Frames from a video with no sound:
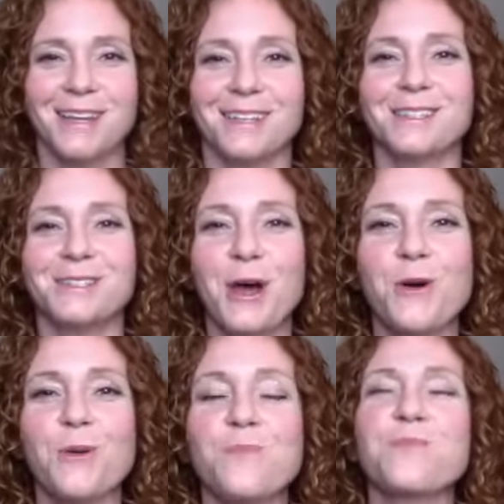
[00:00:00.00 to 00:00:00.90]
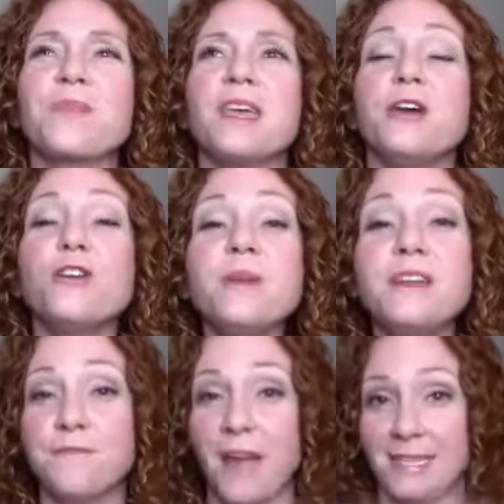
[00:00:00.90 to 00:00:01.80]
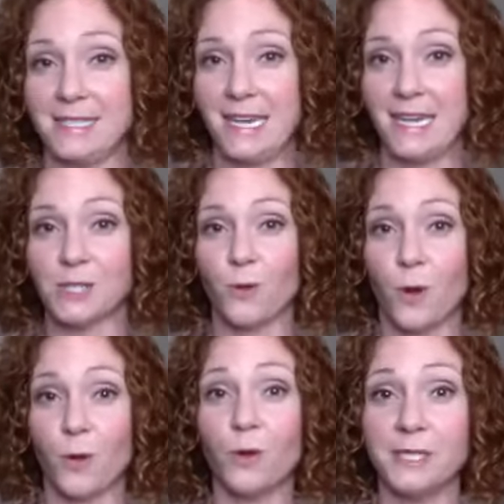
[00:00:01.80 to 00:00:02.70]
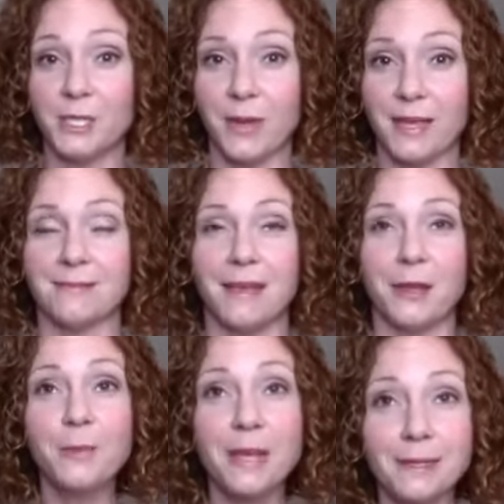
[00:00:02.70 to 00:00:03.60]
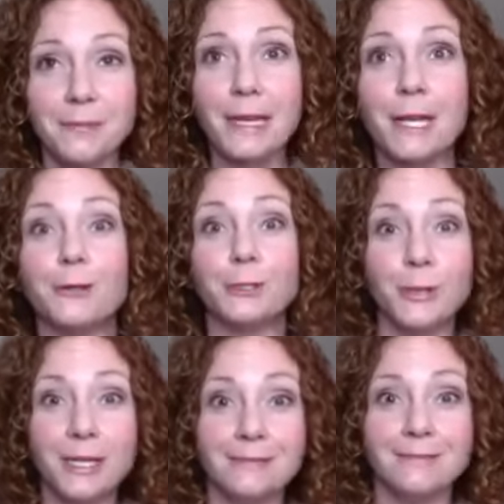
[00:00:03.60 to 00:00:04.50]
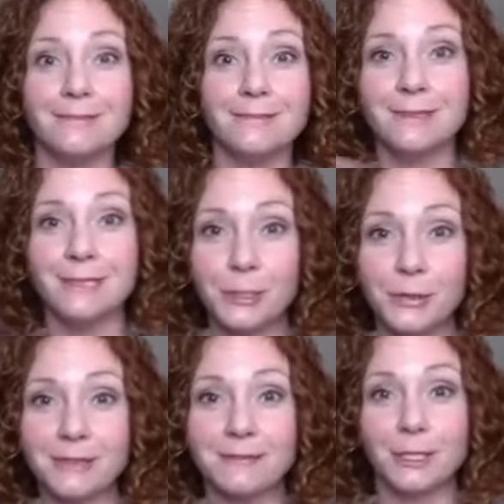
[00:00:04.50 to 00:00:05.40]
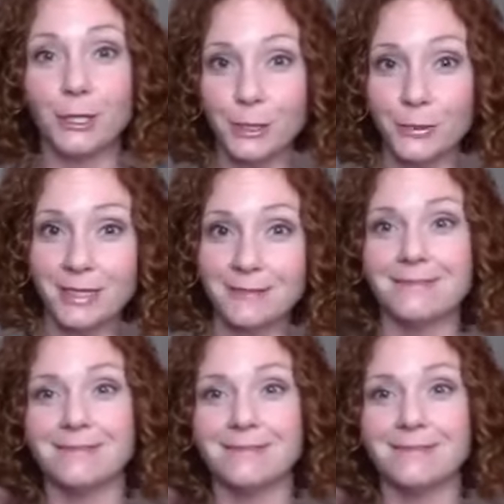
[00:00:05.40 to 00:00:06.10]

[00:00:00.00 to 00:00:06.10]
So intermittent fasting is what we will be doing. Intermittent, meaning you do it, you don't do it.